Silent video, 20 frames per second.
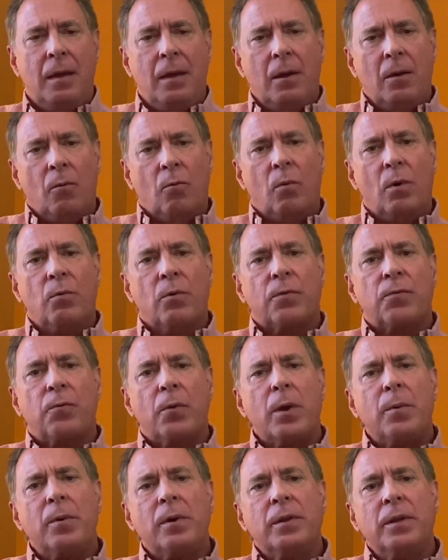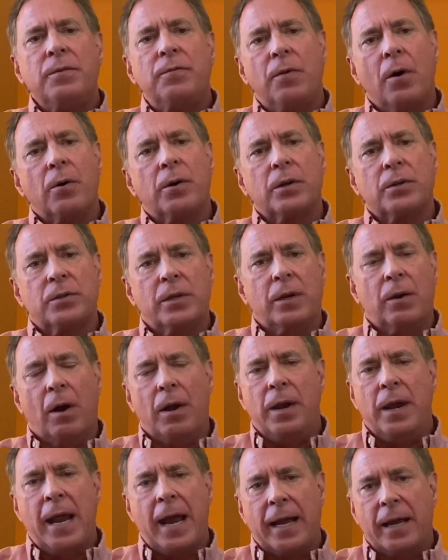When we're frequently focusing
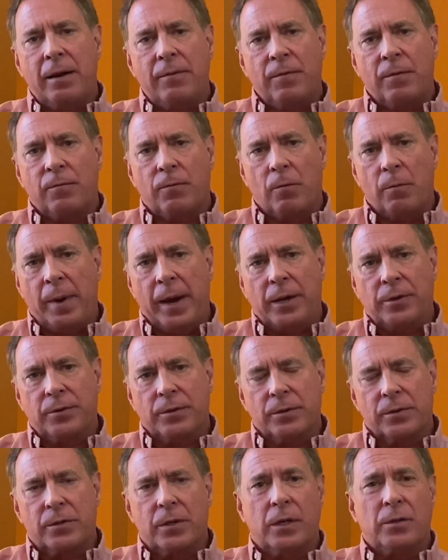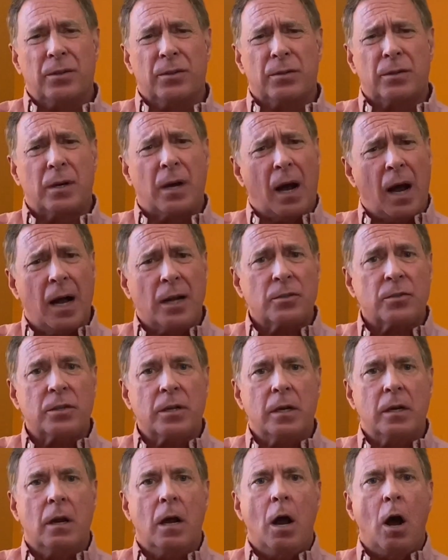on negative information, such as
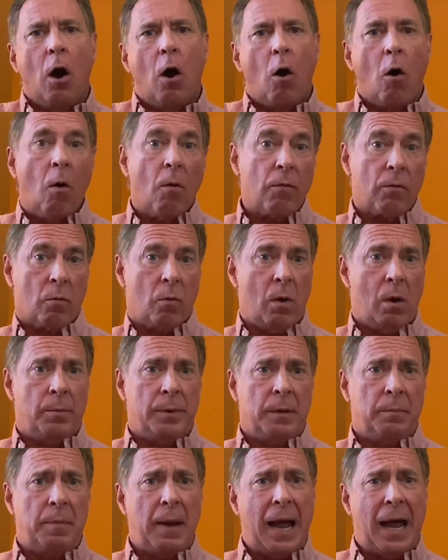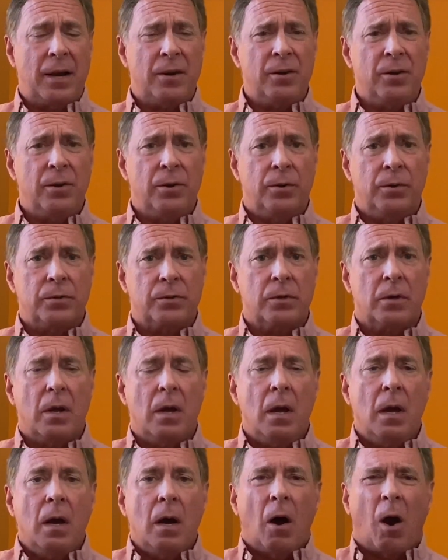constant, overwhelming bad news,
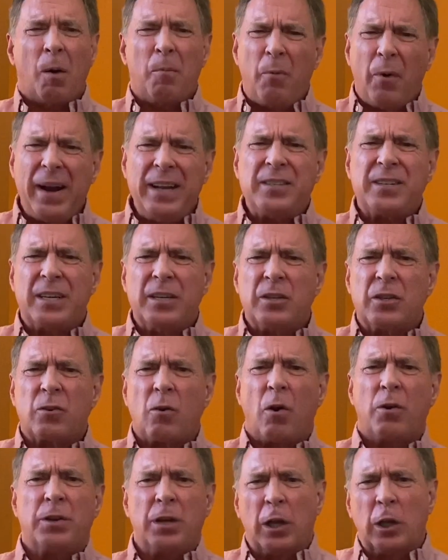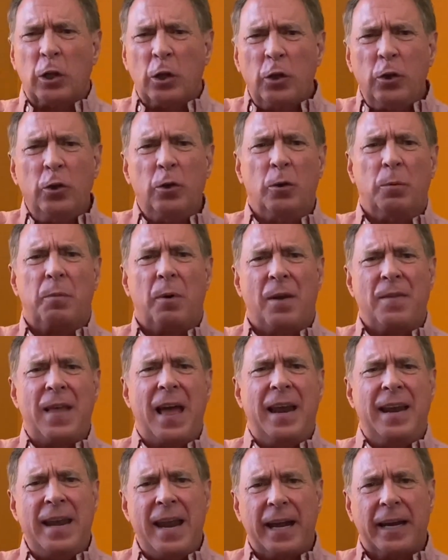our brains can start to loop on
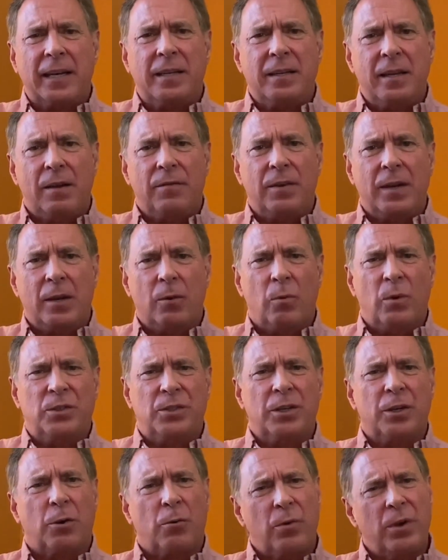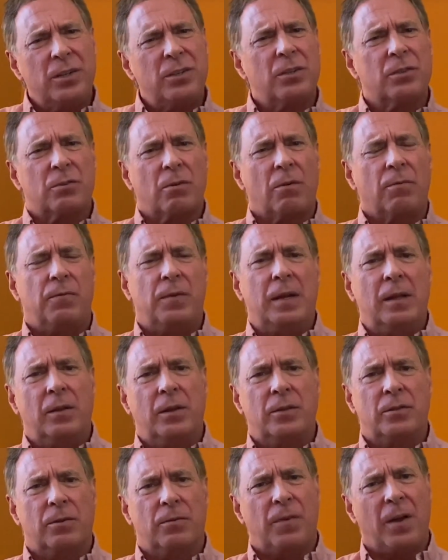that negativity, which increases our
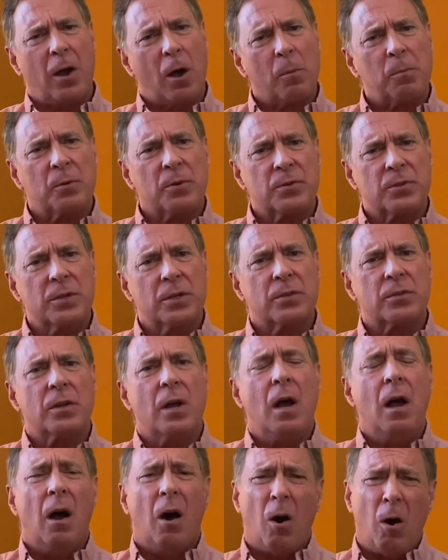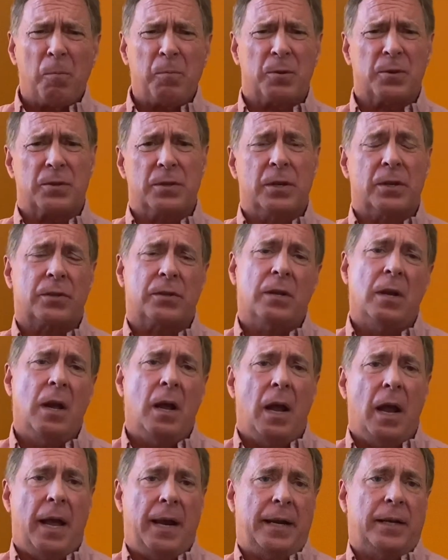feelings of helplessness, hopelessness,
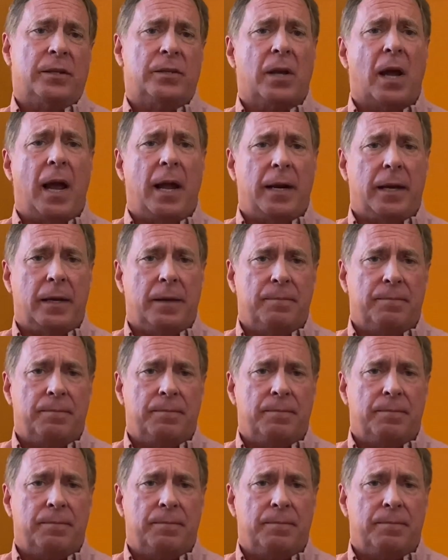and anxiety.